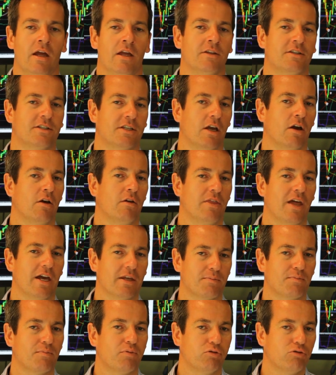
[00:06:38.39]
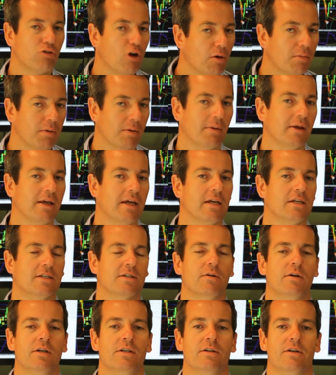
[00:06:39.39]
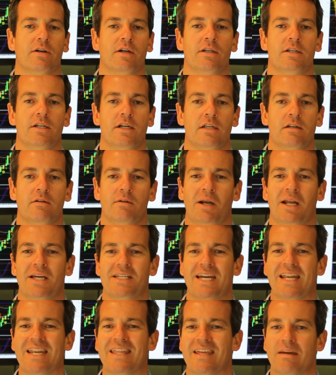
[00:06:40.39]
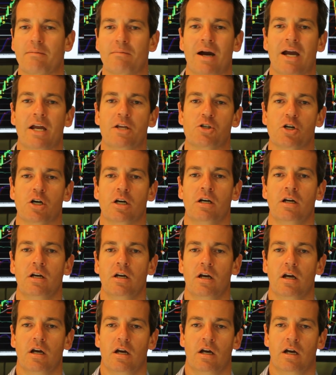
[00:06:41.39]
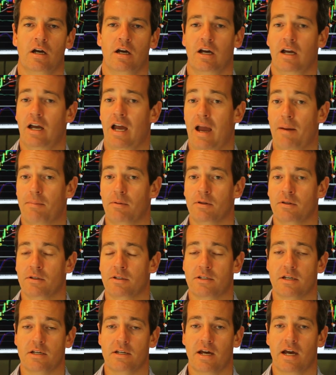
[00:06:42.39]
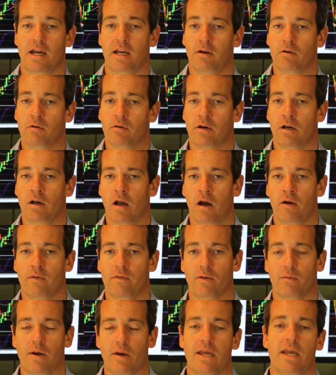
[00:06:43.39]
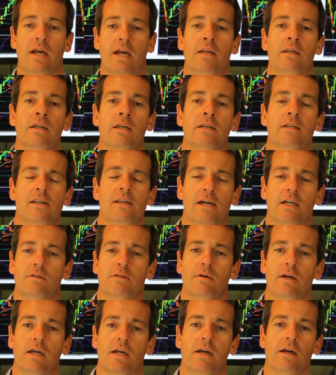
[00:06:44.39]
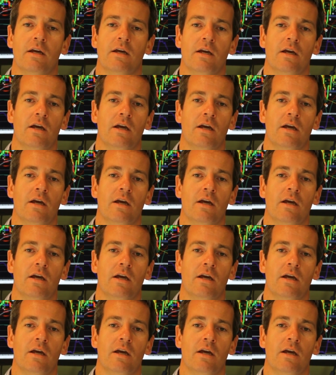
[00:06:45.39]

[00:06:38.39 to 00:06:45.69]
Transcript: so that probably is going to continue unless anything major happens today or over the weekend into next week.